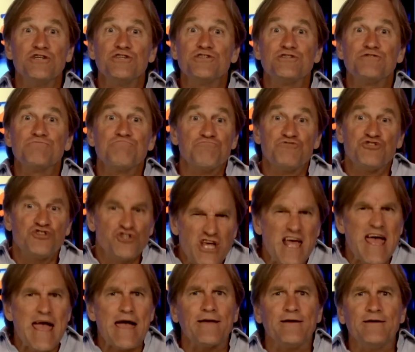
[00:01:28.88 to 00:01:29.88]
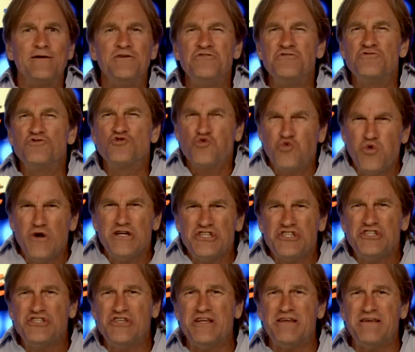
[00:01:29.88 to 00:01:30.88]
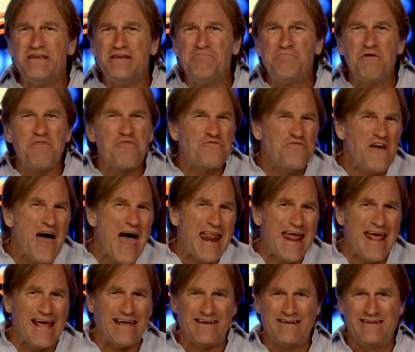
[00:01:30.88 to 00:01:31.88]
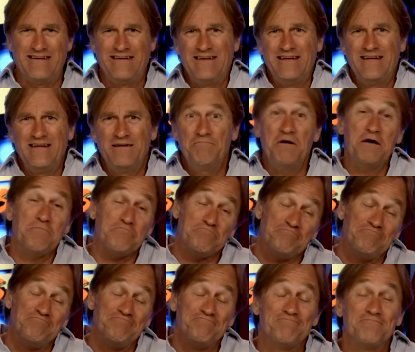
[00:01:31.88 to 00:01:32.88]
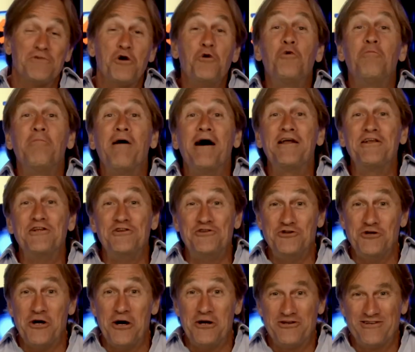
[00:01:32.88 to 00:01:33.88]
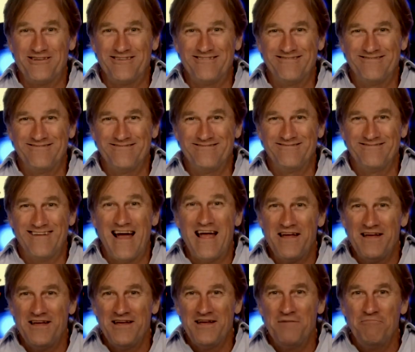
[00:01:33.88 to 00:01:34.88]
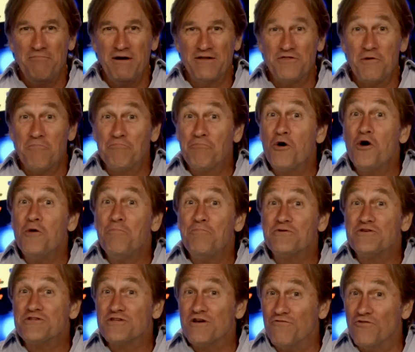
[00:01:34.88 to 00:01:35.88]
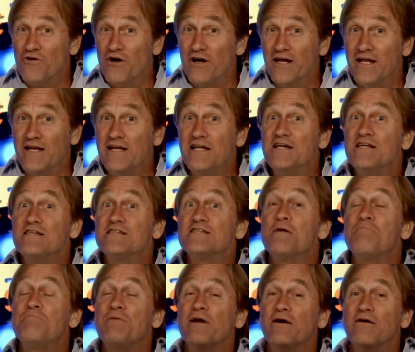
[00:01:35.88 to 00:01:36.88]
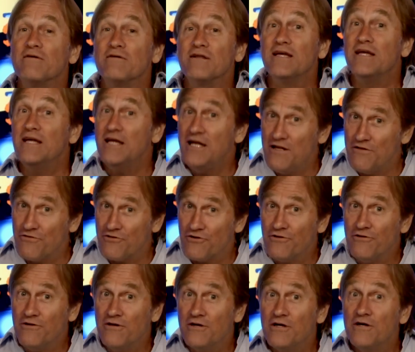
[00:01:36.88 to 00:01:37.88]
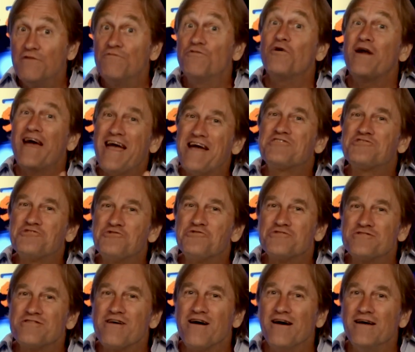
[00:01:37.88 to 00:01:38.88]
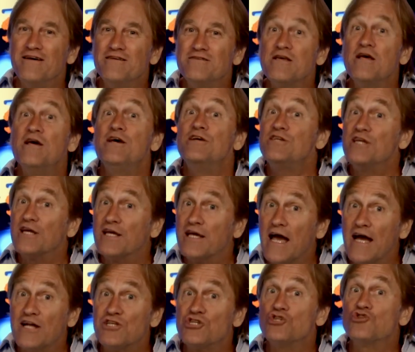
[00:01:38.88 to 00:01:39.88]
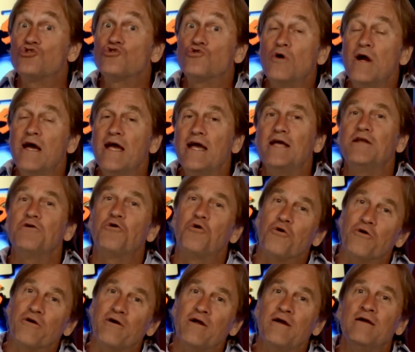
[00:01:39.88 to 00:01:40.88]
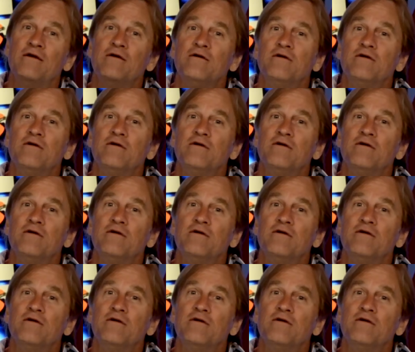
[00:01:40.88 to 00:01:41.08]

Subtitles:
is sick and twisted and pathetic. But who am I to judge? But the purpose of running is apparently either for exercise, to catch a train, or